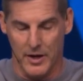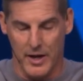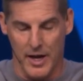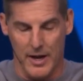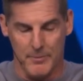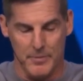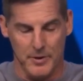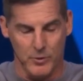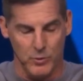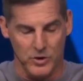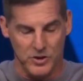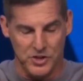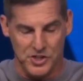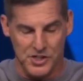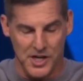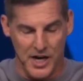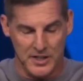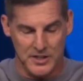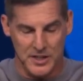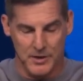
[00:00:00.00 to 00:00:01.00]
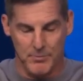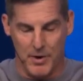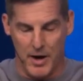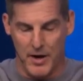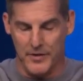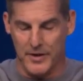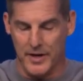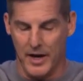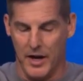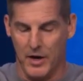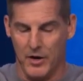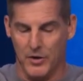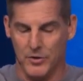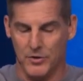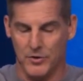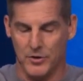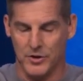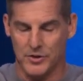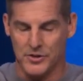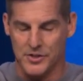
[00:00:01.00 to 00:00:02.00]
and be rejected by the
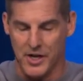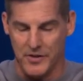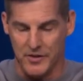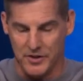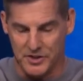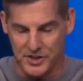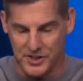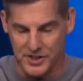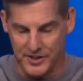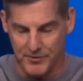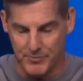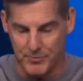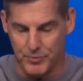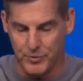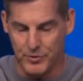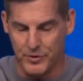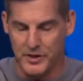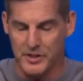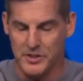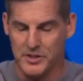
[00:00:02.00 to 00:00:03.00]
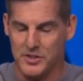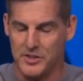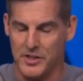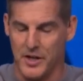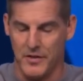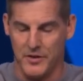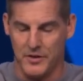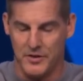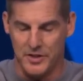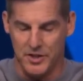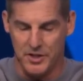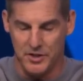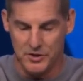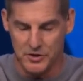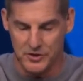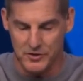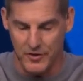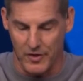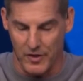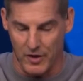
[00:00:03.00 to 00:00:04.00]
elders and the chief priests and the
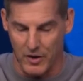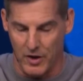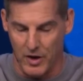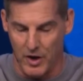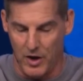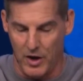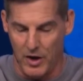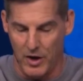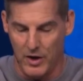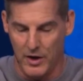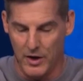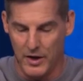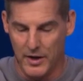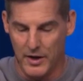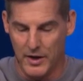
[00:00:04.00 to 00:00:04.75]
teachers of the law,